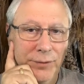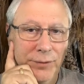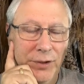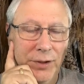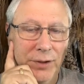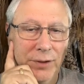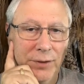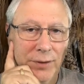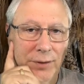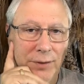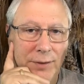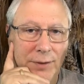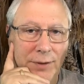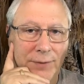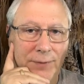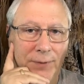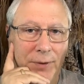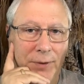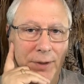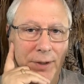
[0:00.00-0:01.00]
Gender
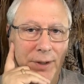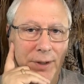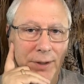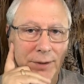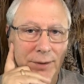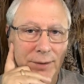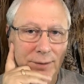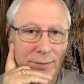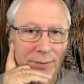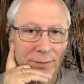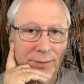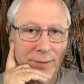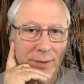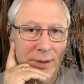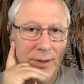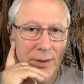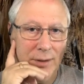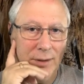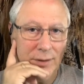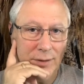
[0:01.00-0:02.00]
dysphoria,
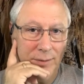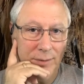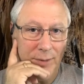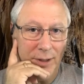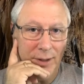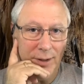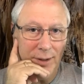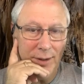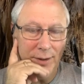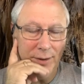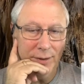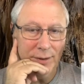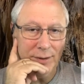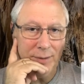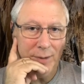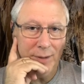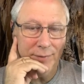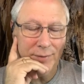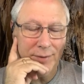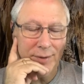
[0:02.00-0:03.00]
to my knowledge, I
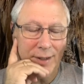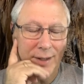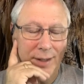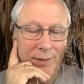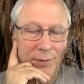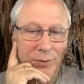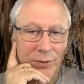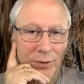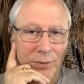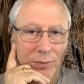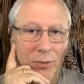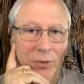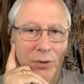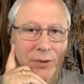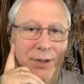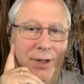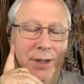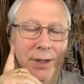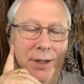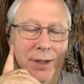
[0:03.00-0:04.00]
mean, I've got to do more
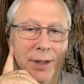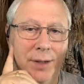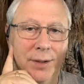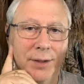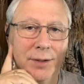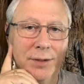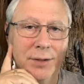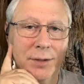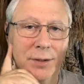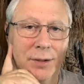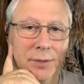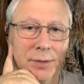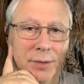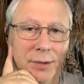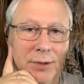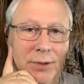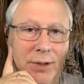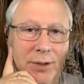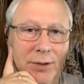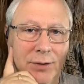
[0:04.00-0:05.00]
study on this still, but